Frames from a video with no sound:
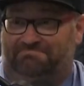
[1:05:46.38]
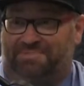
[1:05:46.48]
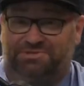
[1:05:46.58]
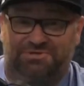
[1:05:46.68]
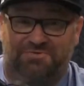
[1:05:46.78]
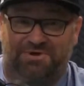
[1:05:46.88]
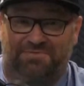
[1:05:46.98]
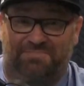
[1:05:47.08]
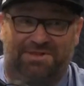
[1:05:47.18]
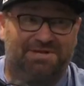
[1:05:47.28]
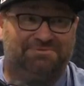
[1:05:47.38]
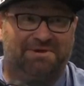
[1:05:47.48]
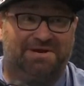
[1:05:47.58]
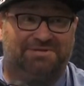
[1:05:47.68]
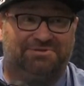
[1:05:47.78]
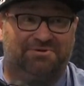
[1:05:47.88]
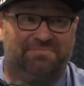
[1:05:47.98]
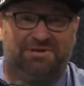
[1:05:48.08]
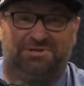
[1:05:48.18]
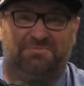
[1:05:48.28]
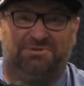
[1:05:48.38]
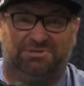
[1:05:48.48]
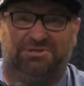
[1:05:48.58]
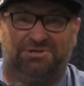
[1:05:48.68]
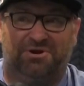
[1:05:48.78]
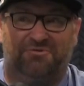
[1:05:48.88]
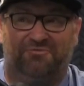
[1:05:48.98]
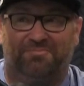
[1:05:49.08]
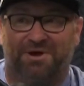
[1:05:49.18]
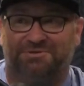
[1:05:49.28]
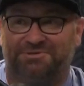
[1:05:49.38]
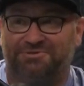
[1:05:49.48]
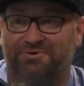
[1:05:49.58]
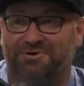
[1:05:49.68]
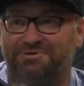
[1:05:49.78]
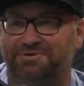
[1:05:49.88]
let's do it, but let's make it so it makes almost 600 foot-pounds of torque